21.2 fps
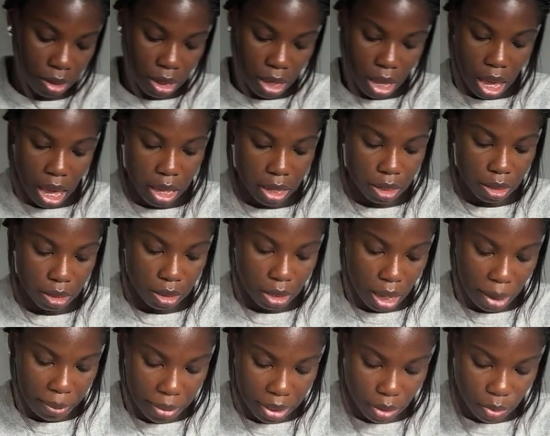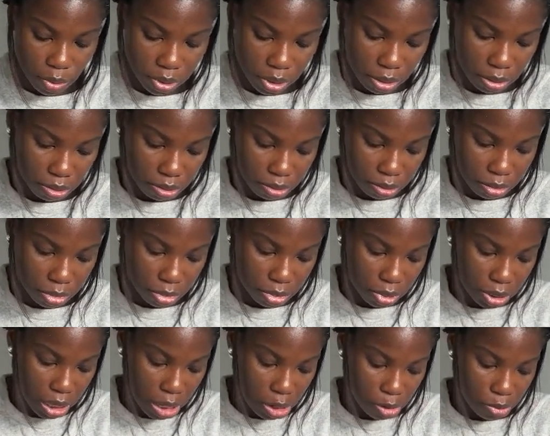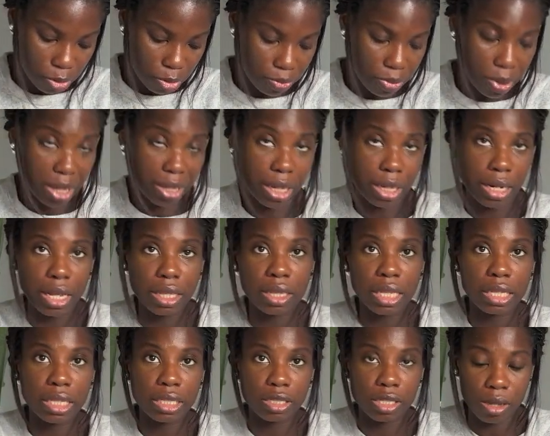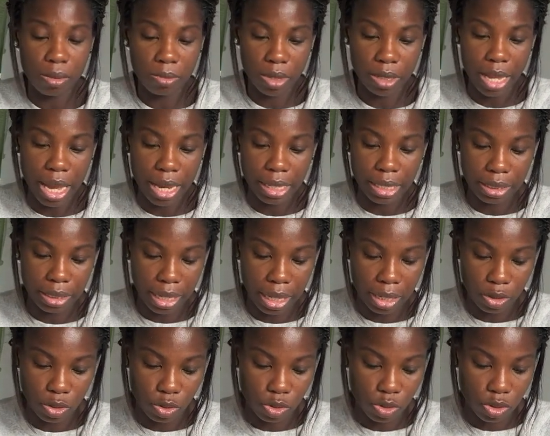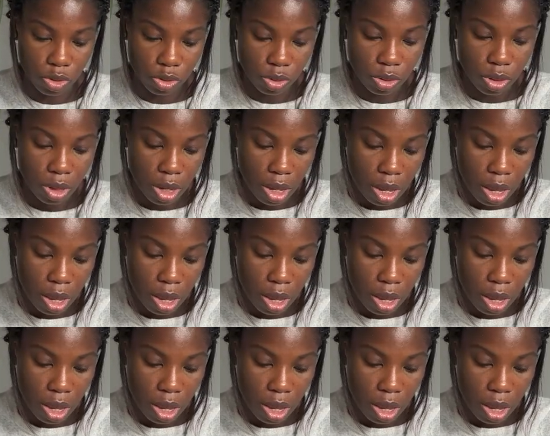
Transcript: And I mean, it wasn't terrible, but again, I think it's just something that I need to get used to.